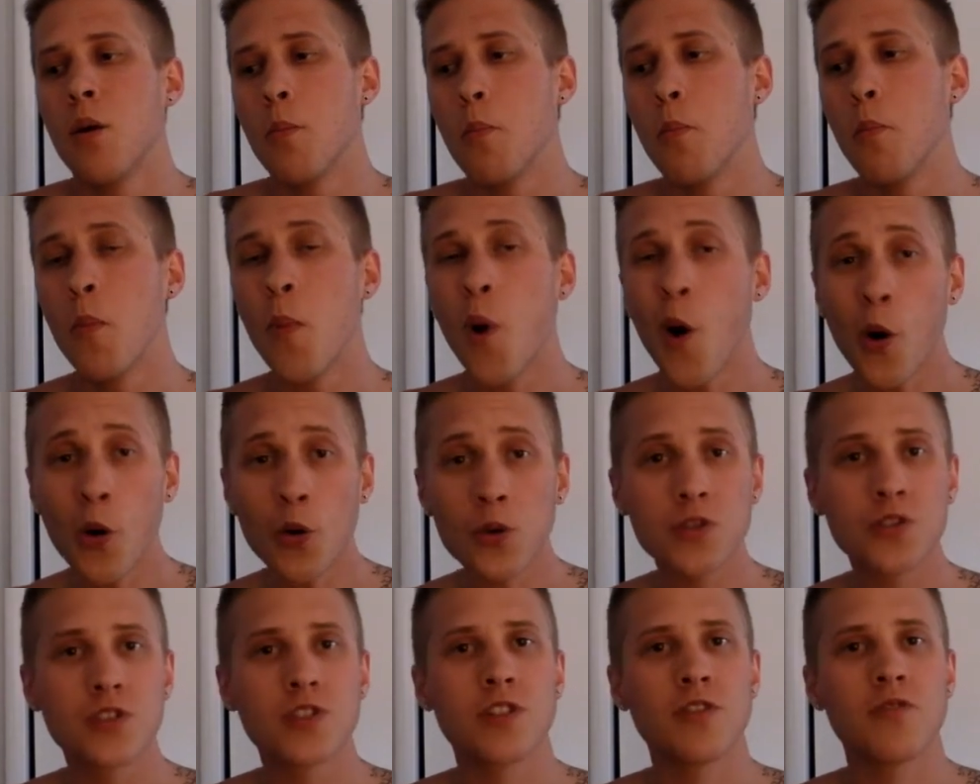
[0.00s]

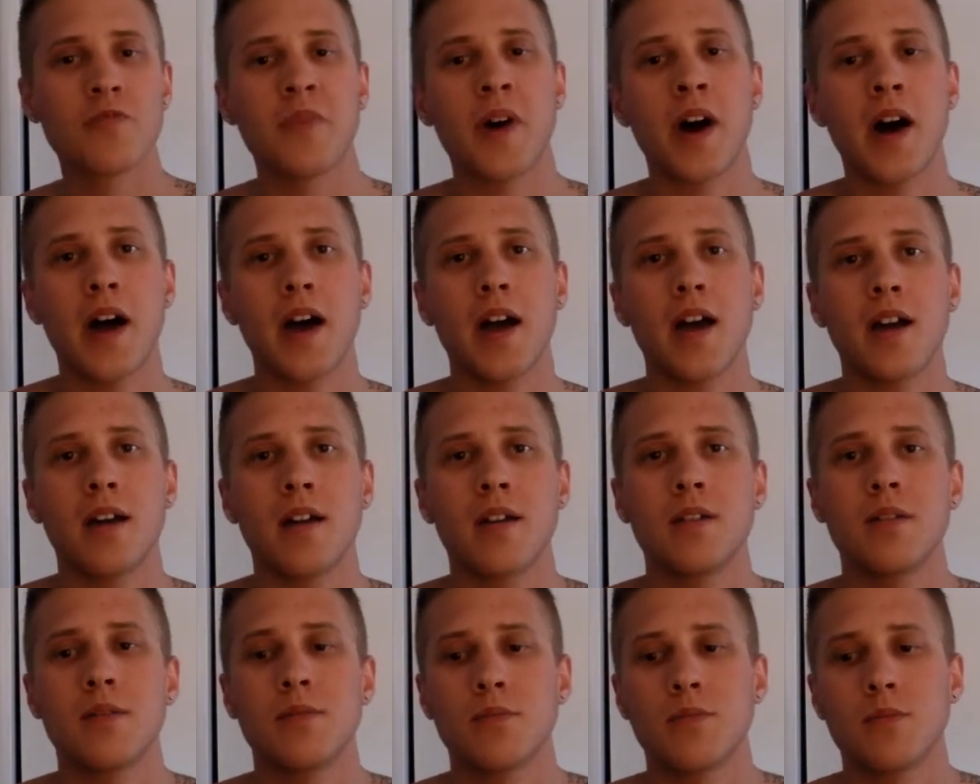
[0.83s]
most of
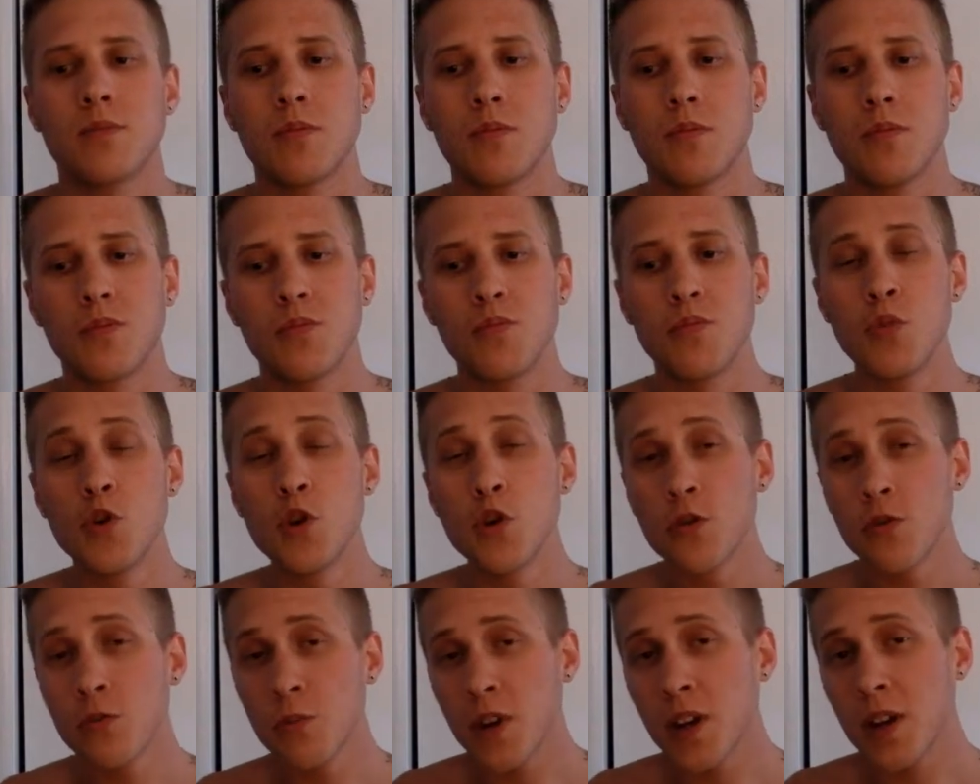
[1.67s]
my
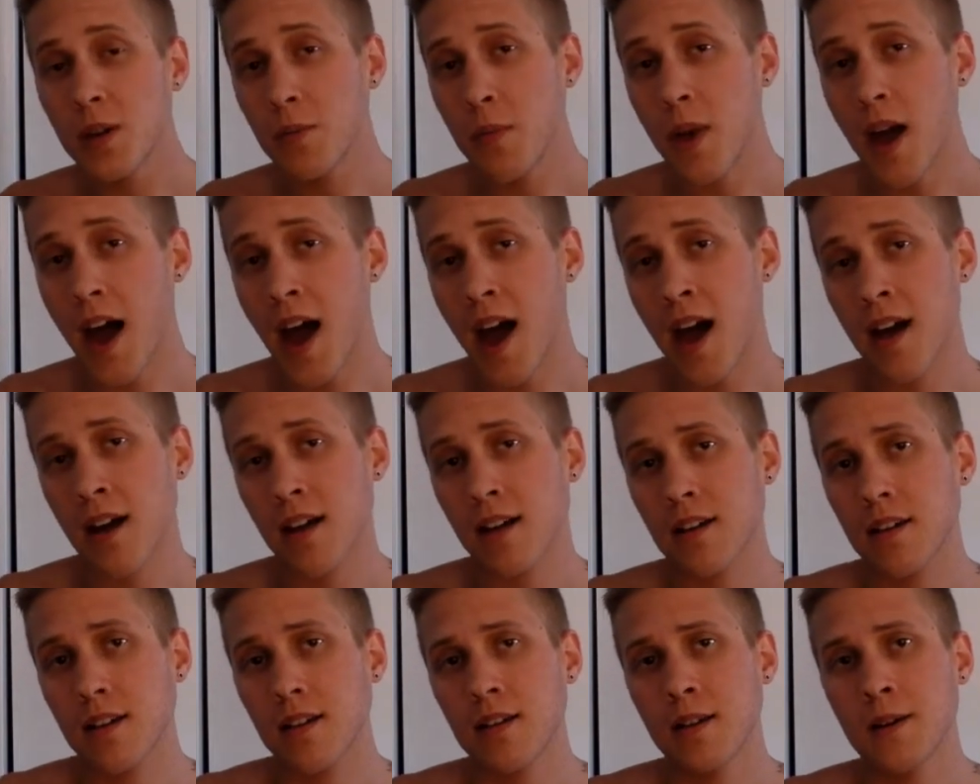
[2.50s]
movement
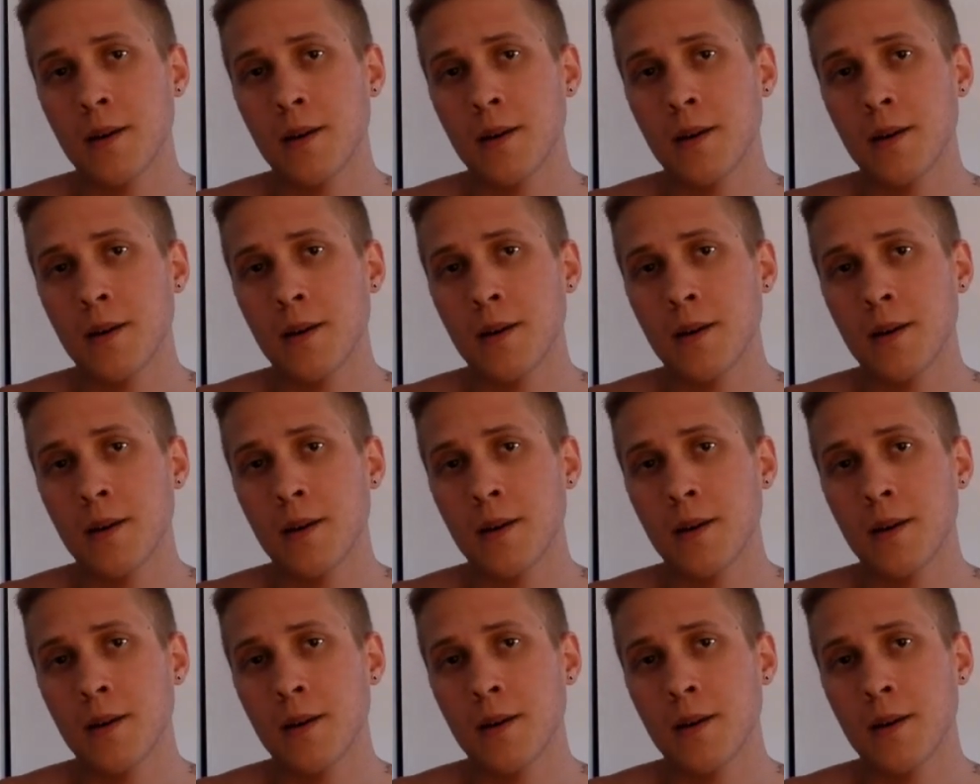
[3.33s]
back.